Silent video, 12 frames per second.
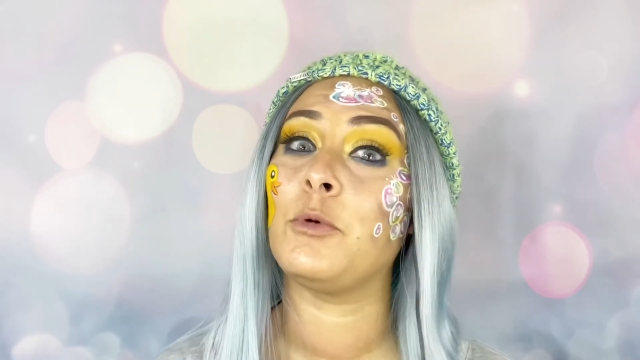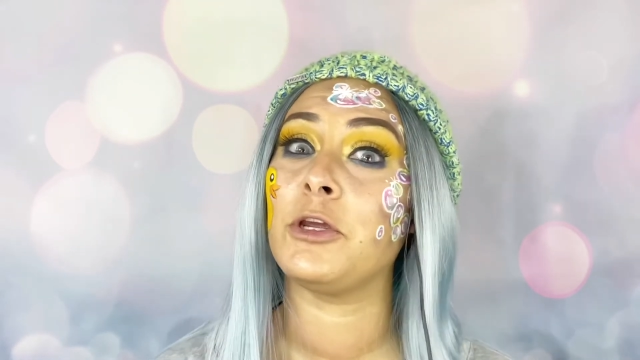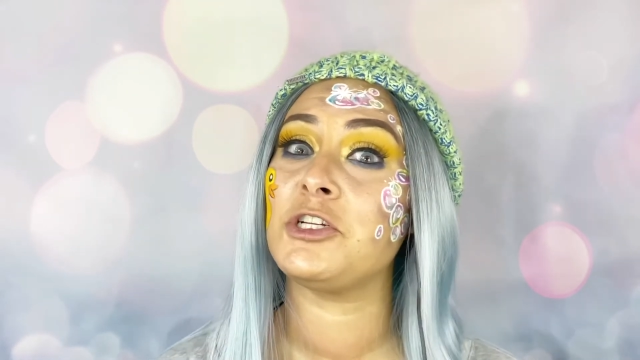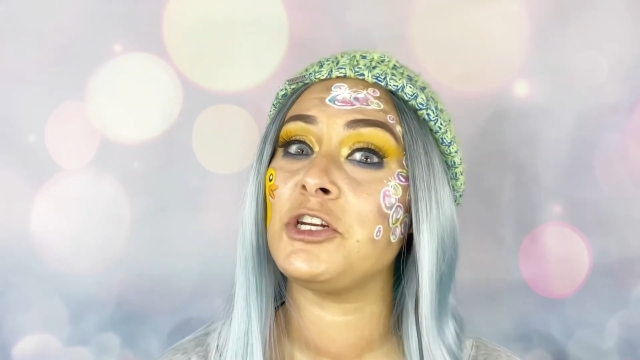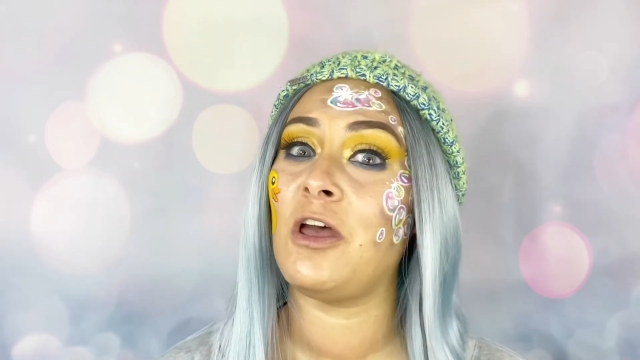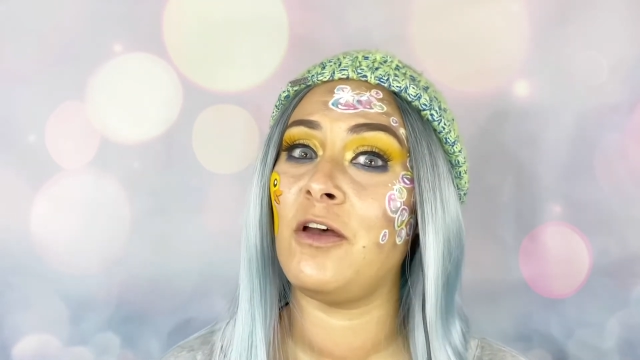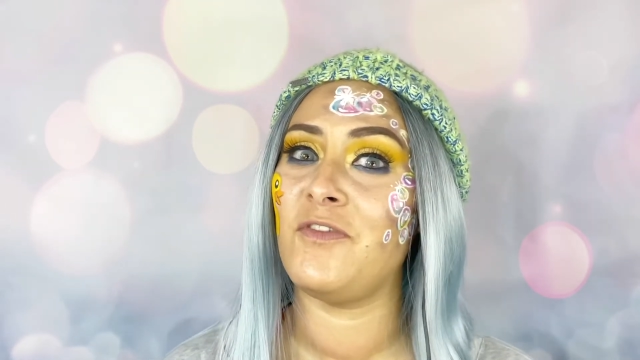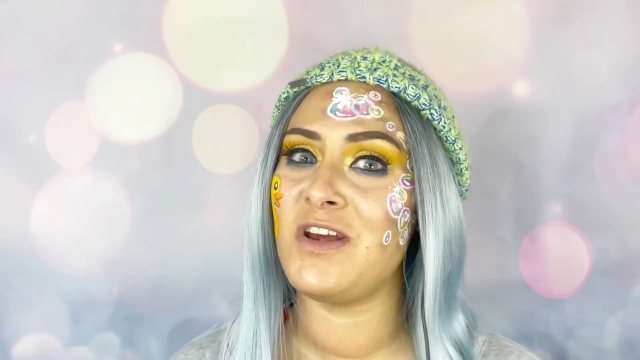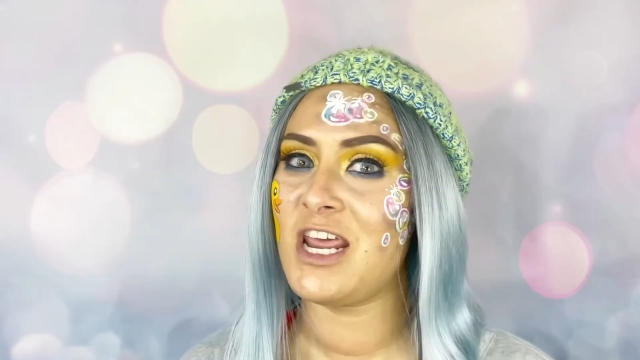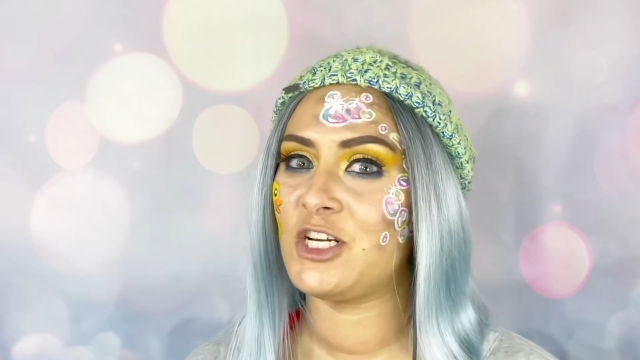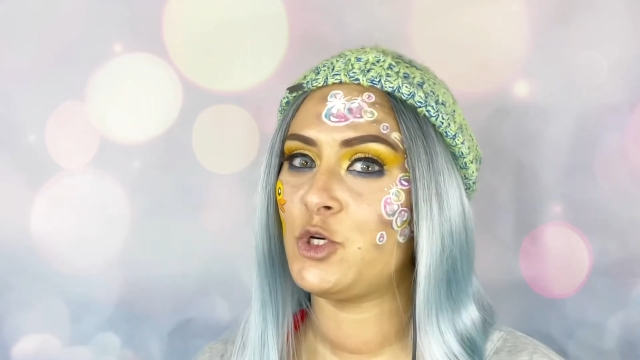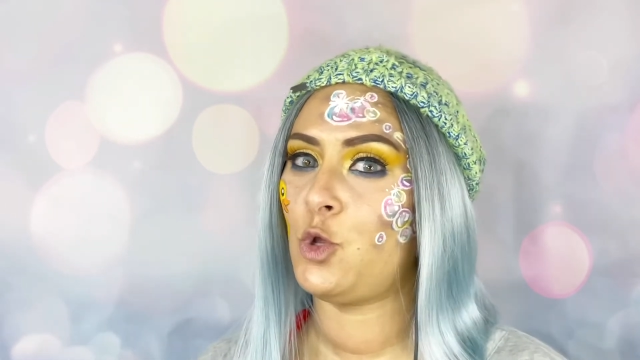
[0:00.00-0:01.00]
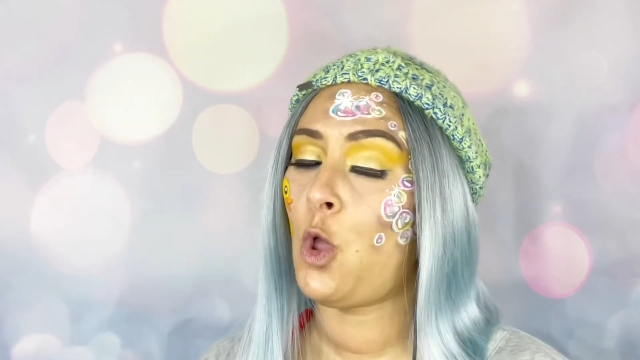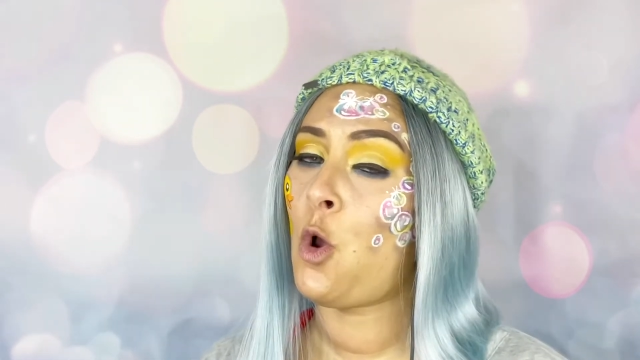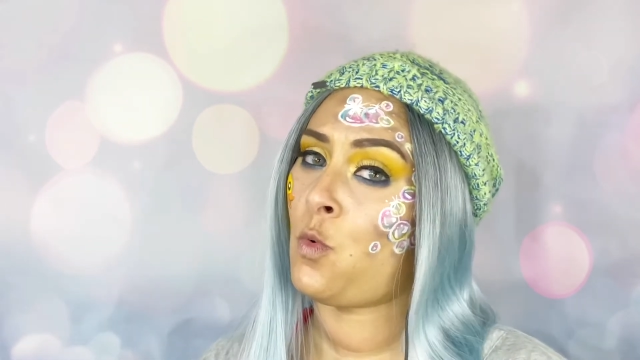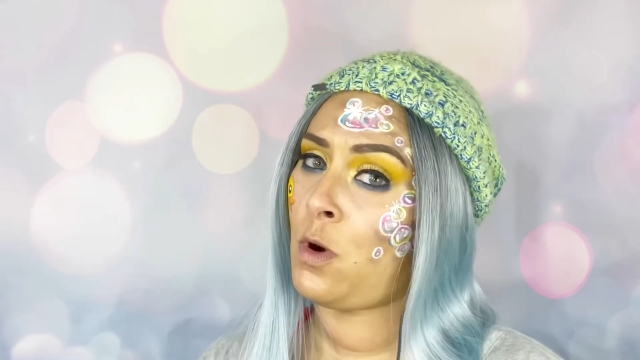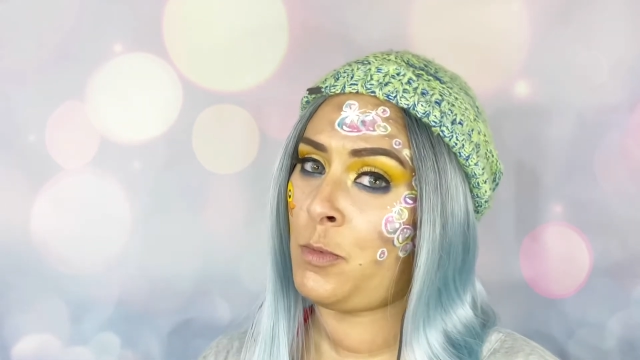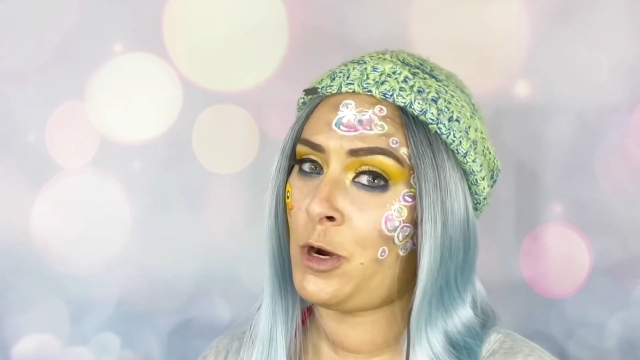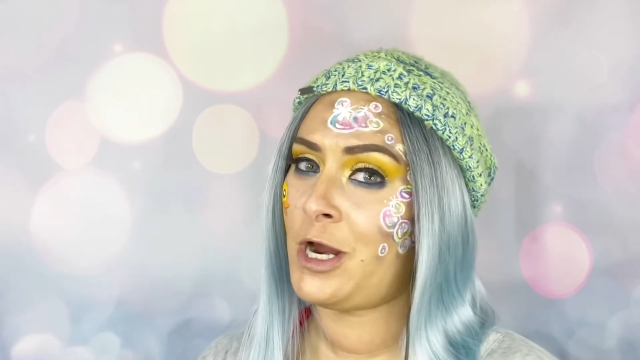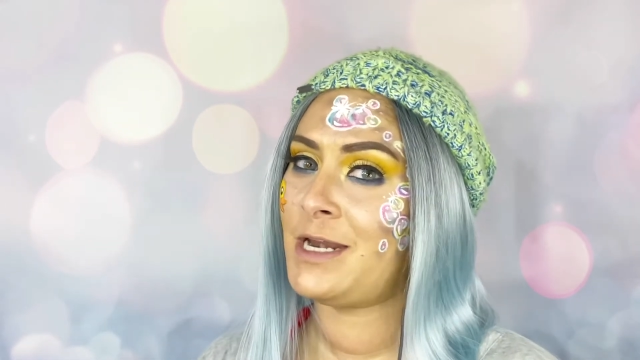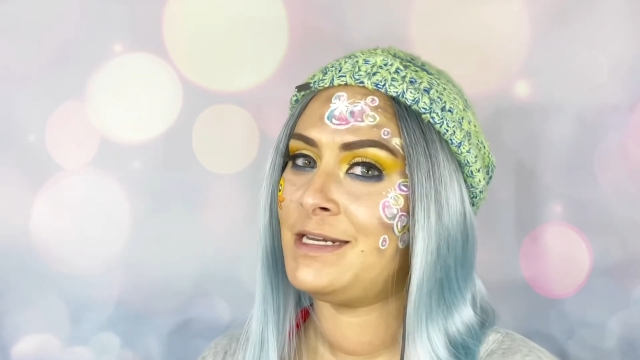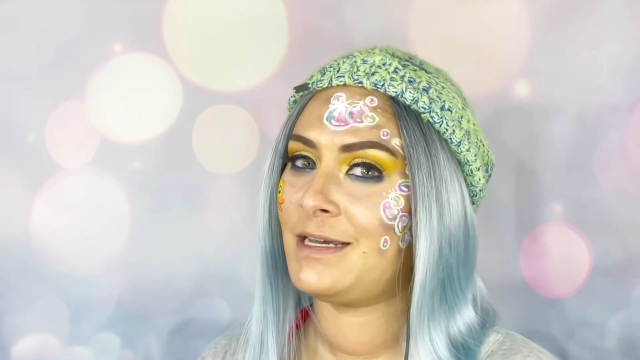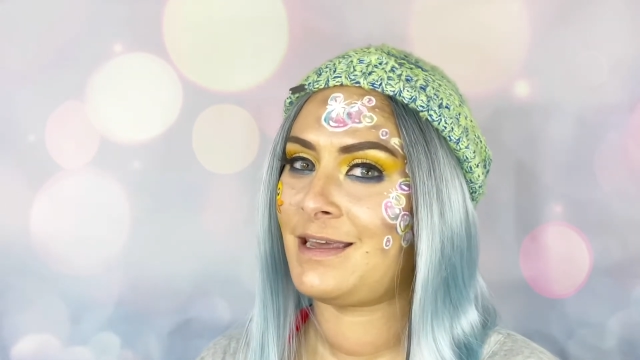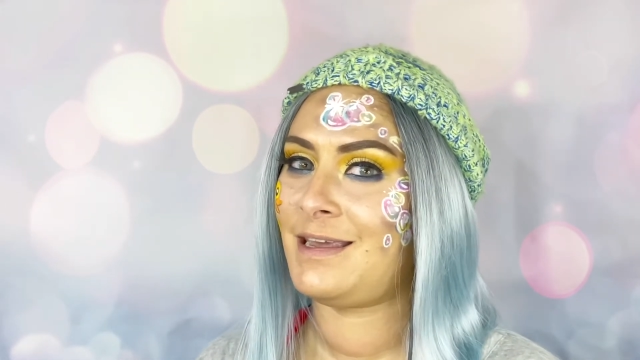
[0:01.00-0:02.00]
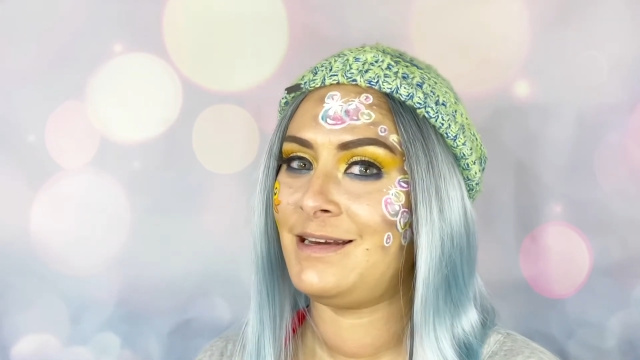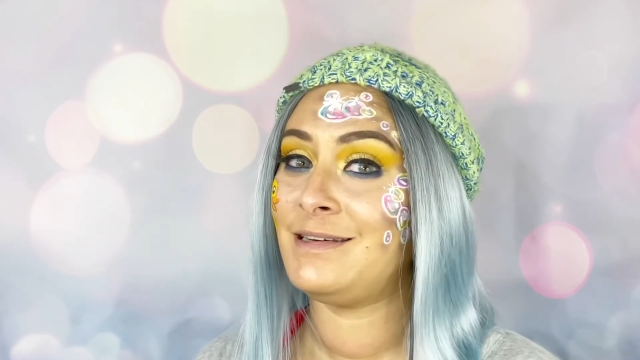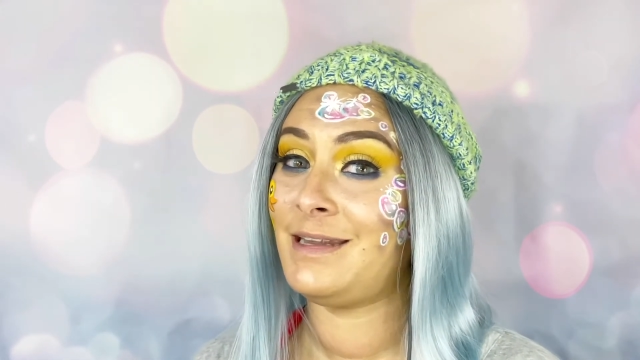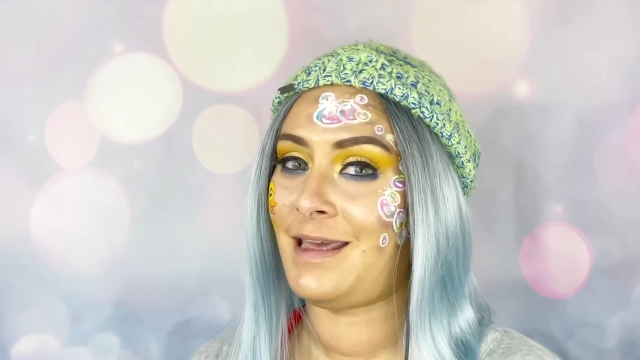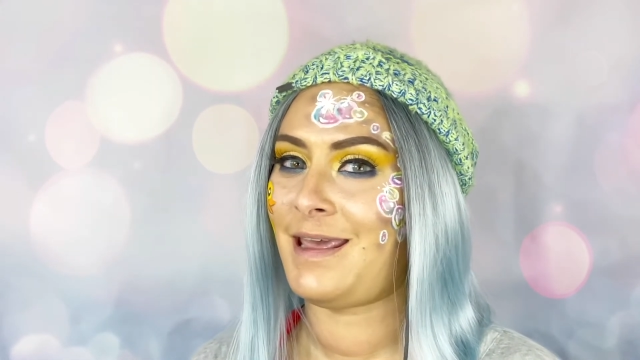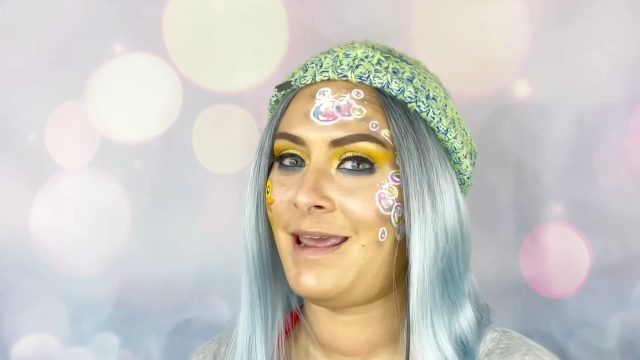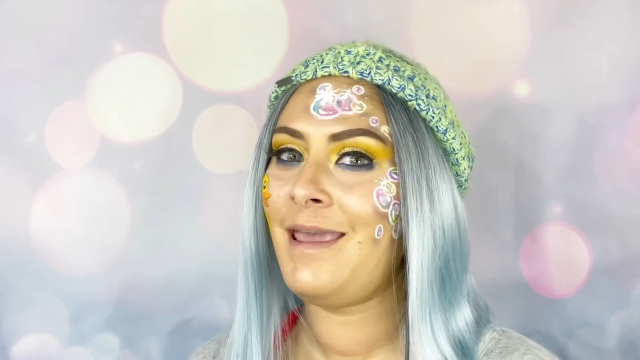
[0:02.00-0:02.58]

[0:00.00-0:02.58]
of National Rubber Ducky Day.